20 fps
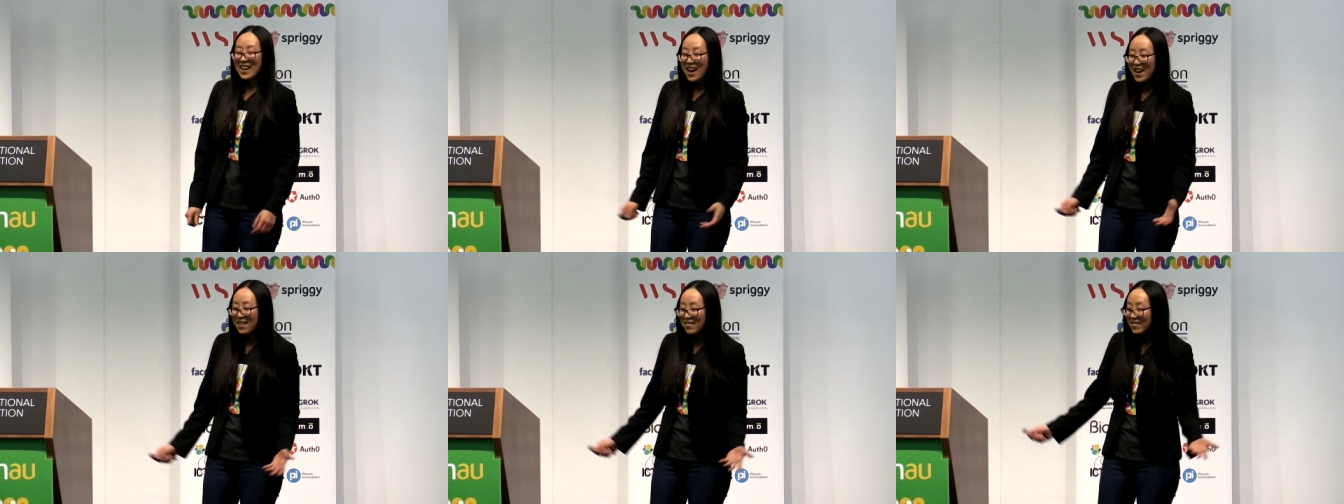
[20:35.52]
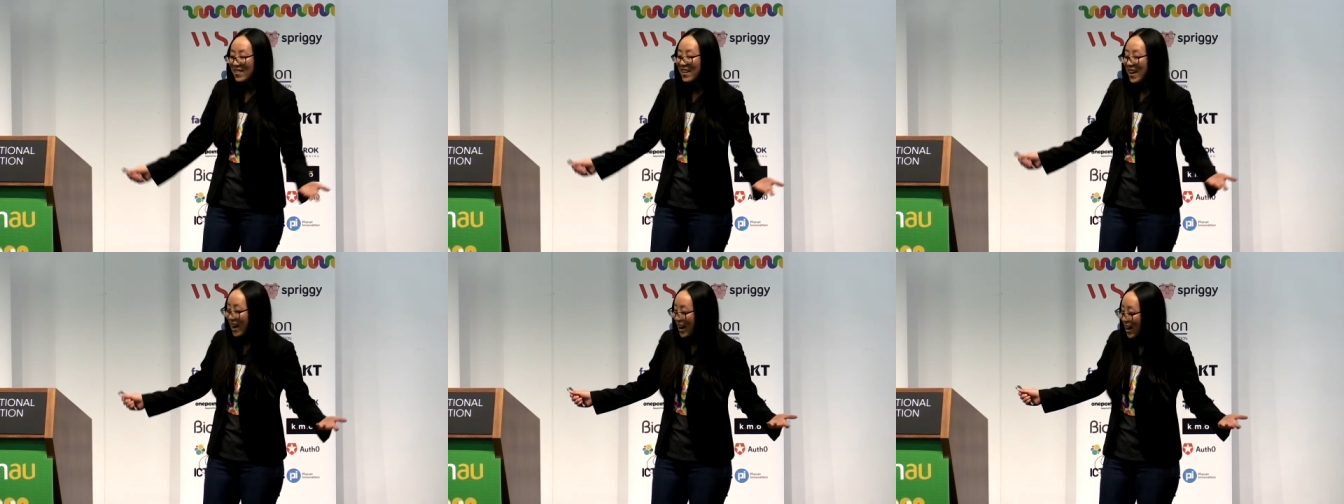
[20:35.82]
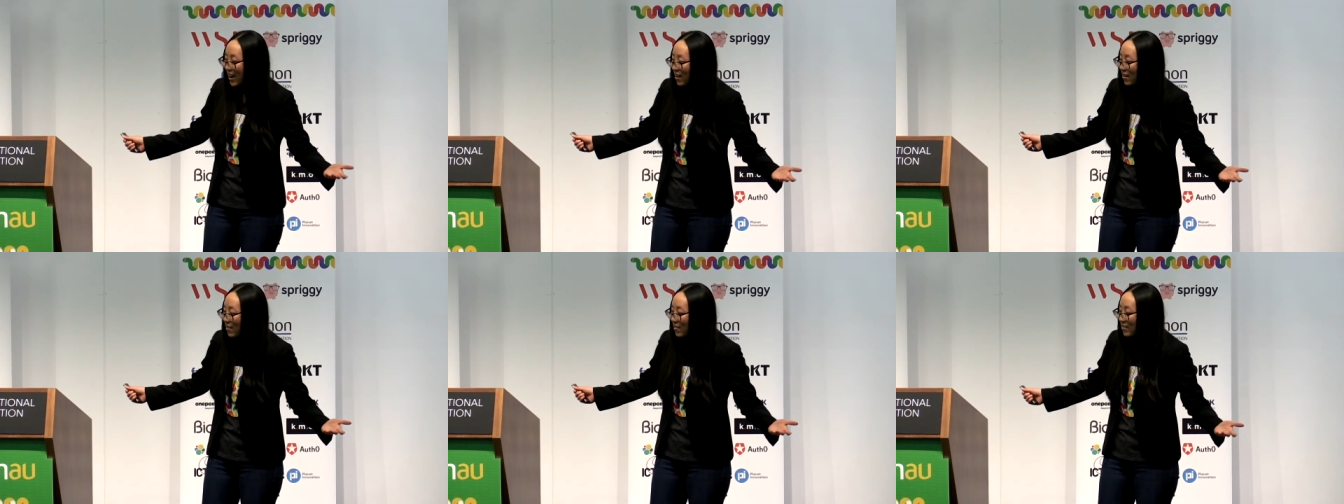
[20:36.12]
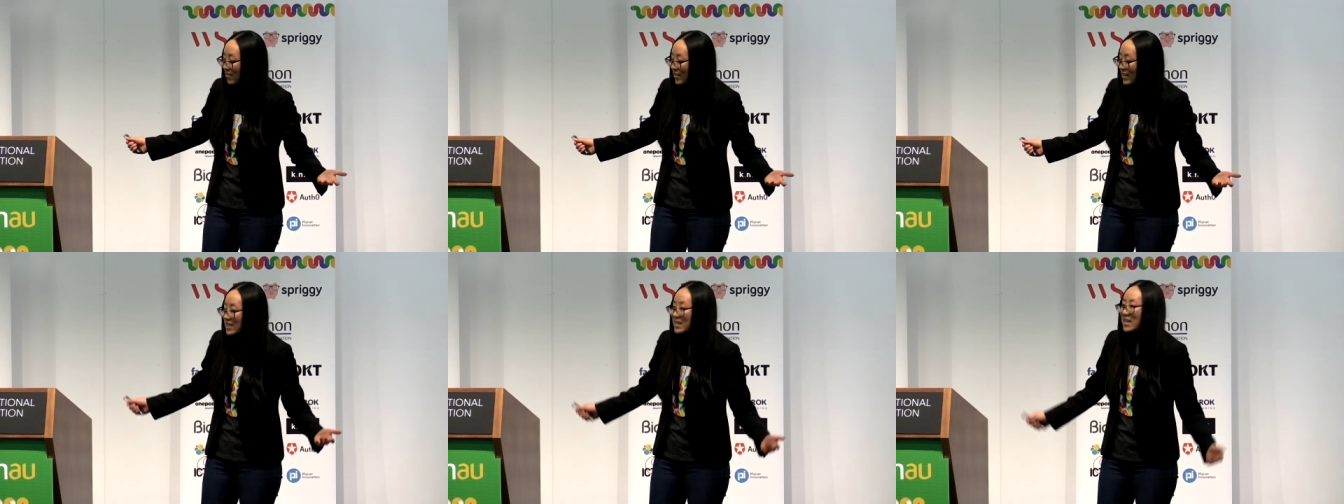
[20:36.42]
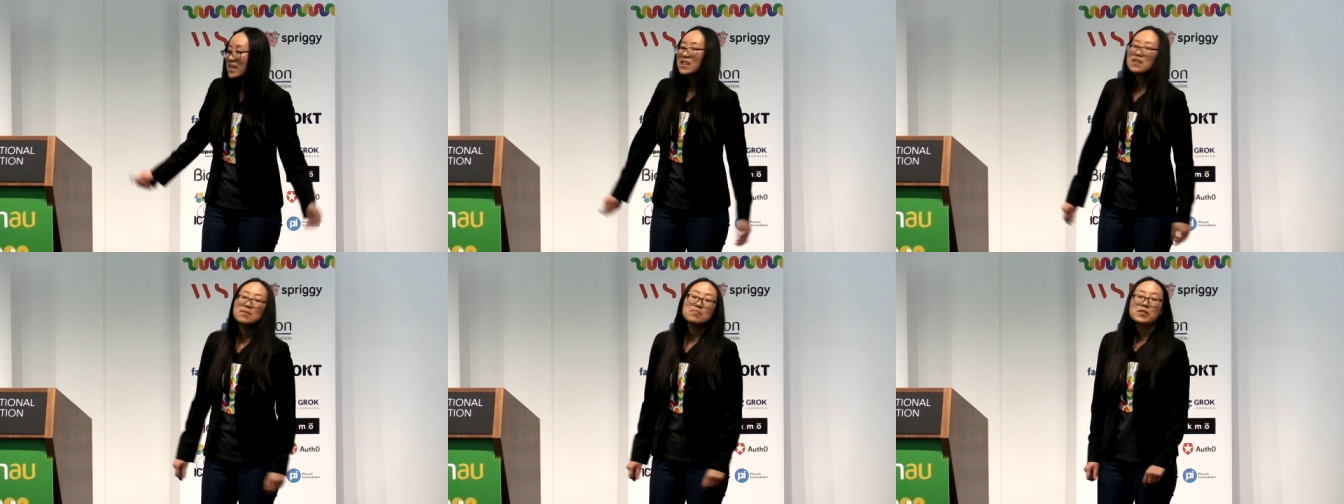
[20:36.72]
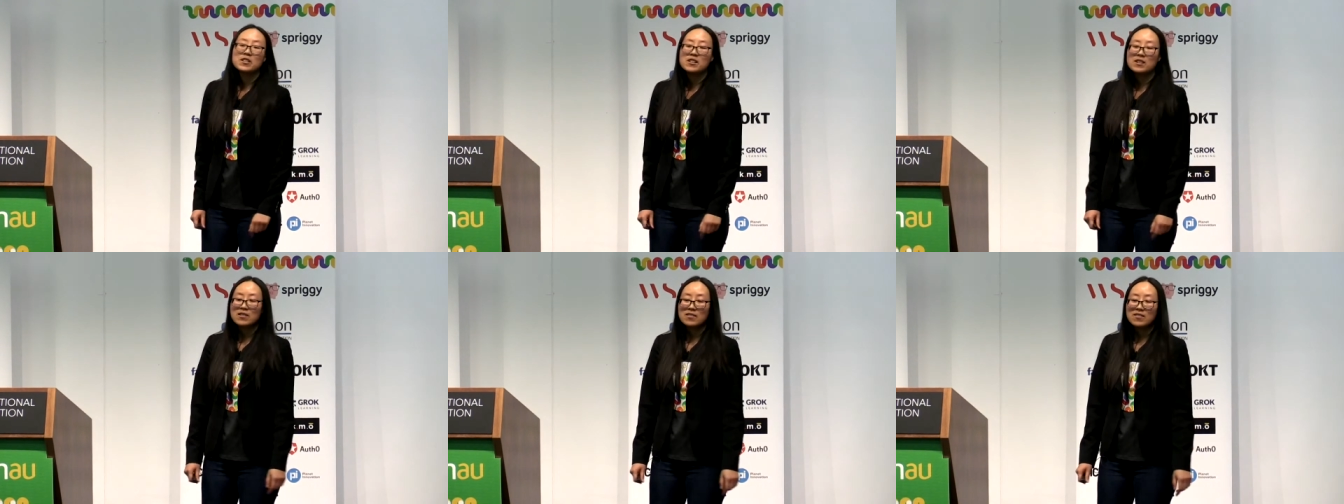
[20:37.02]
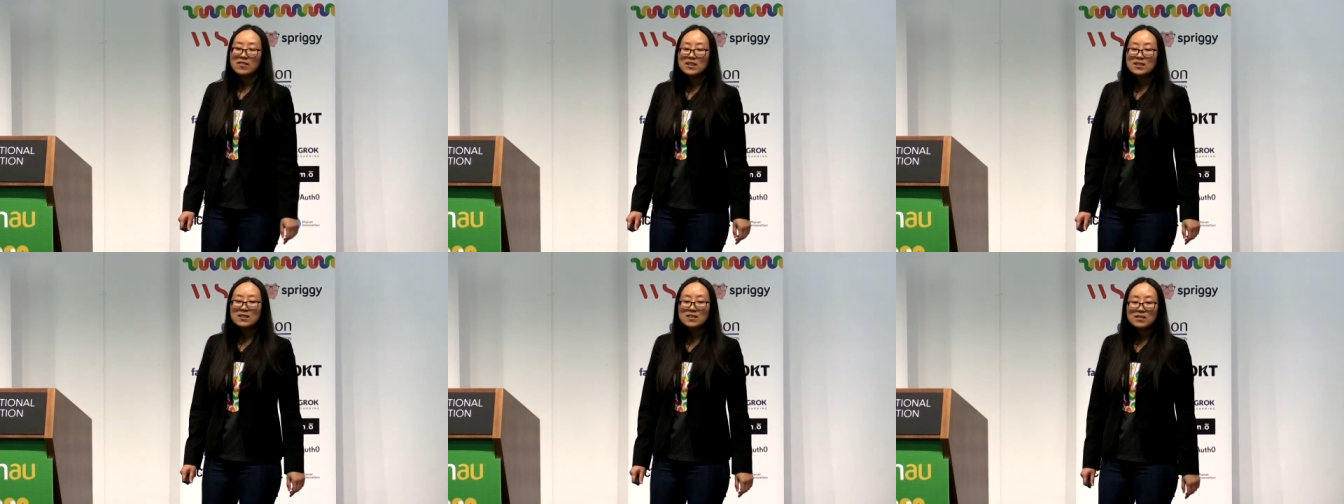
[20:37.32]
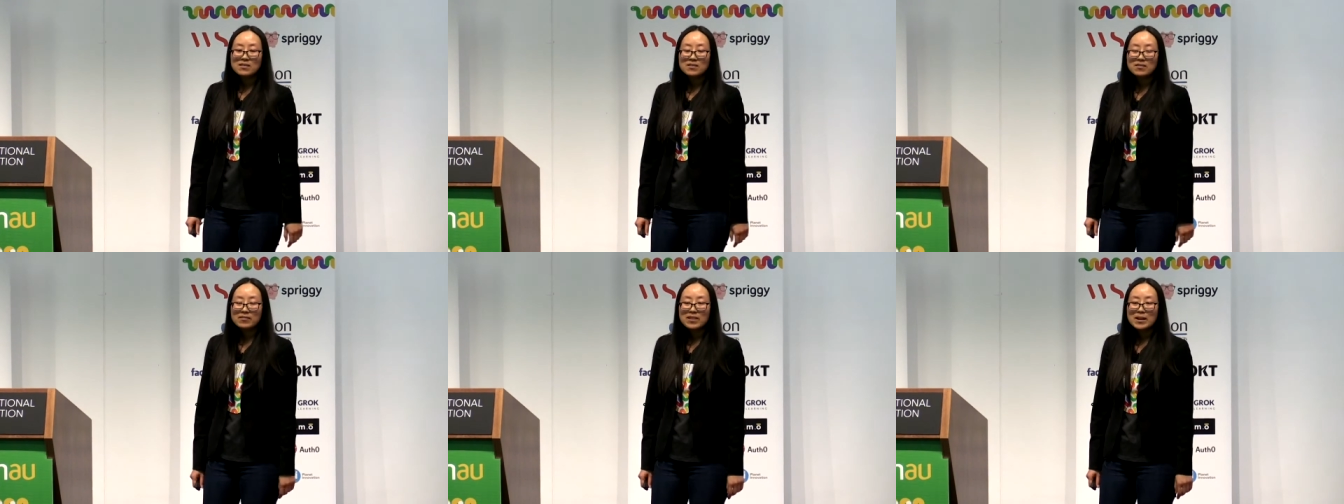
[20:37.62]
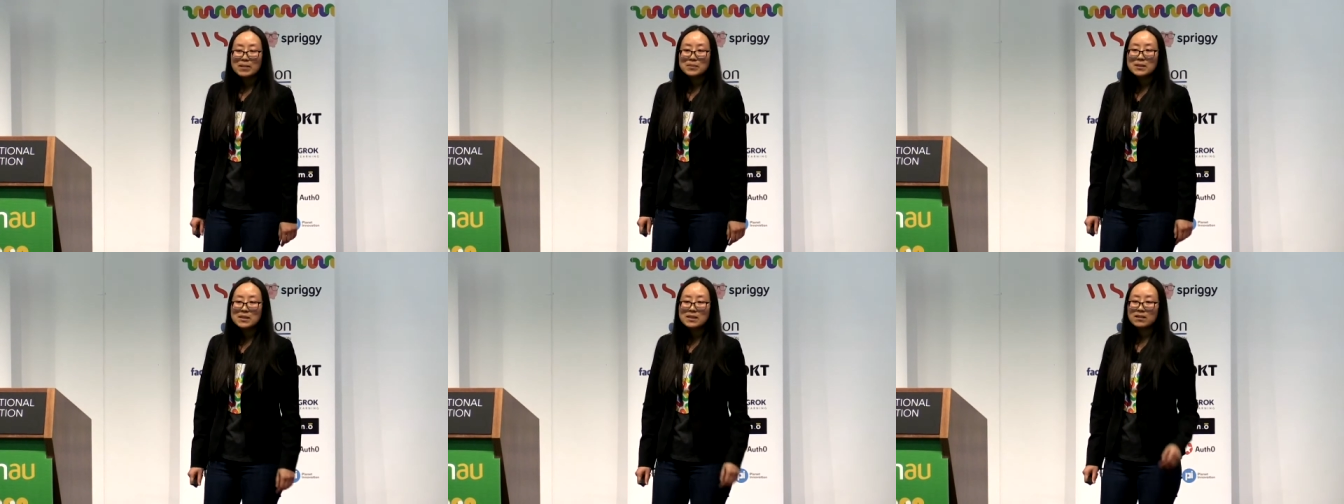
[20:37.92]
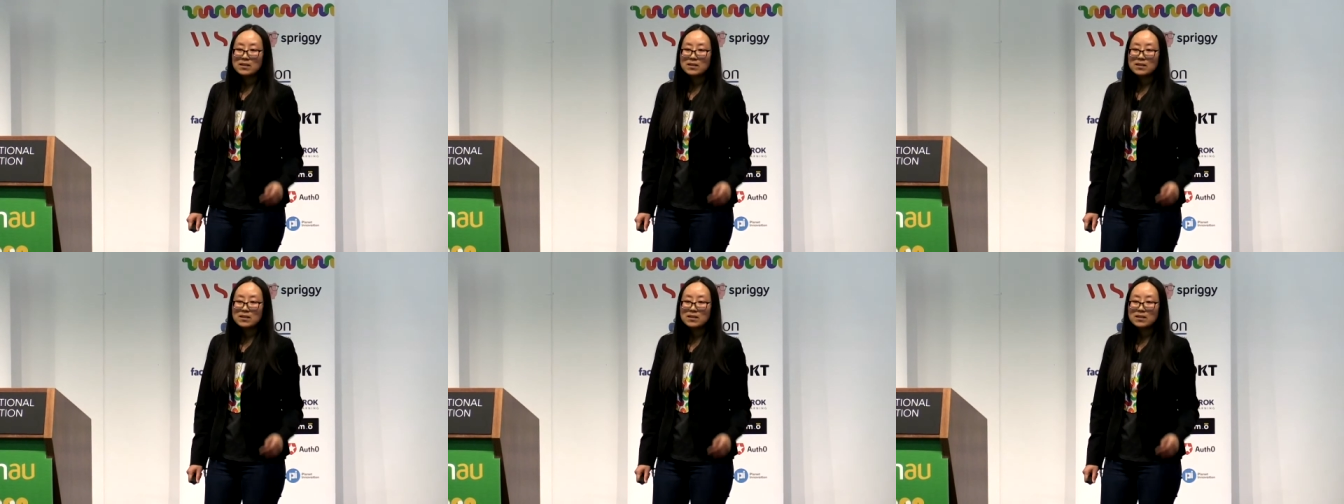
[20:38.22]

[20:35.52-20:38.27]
How, how is anybody going to do the reps?